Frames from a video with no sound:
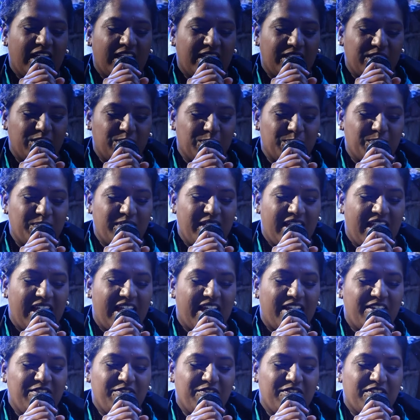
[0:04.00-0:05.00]
I don't
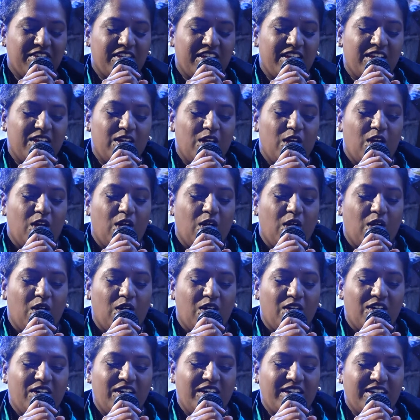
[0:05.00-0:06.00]
have,
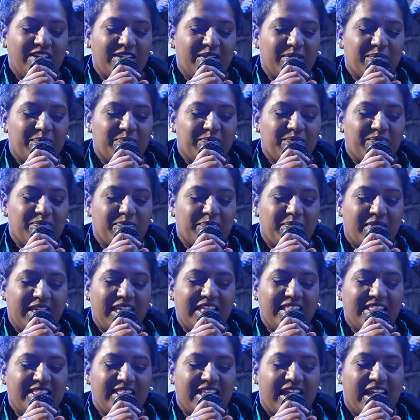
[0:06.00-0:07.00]
or
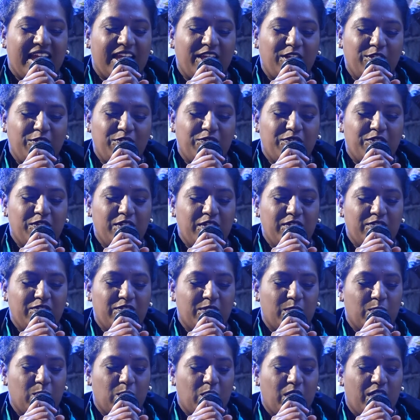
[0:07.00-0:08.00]
be thankful
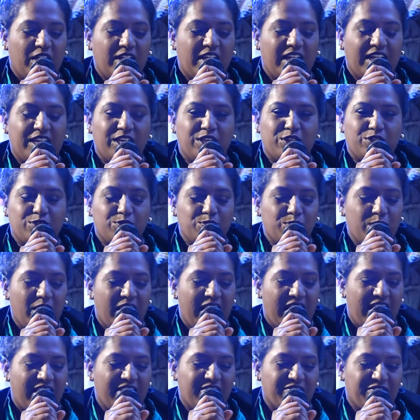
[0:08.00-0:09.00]
for what I do
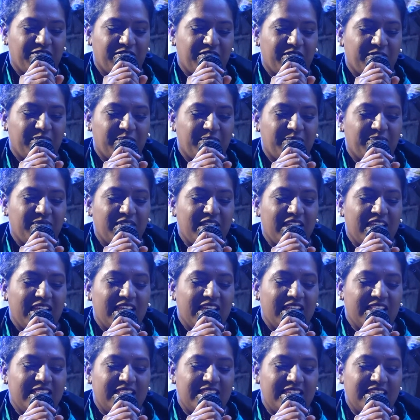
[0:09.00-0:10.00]
have.
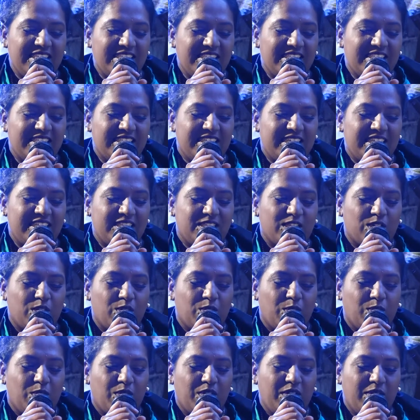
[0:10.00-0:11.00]
This is a
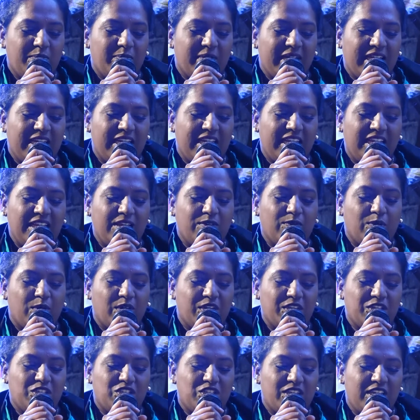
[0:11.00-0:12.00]
quote by Nick
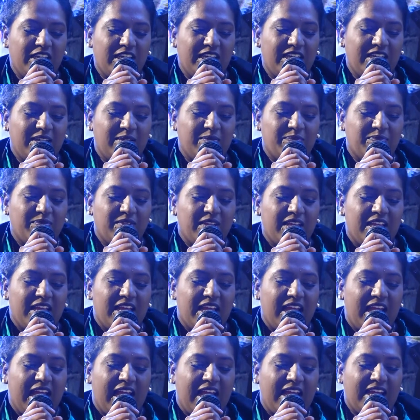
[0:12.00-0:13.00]
Wojcik,
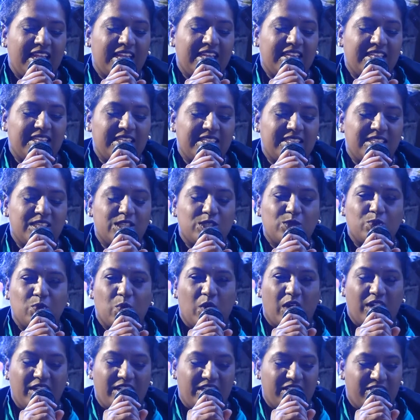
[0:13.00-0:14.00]
and this is
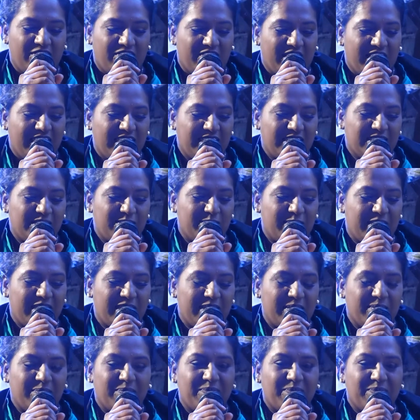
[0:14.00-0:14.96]
what defines me.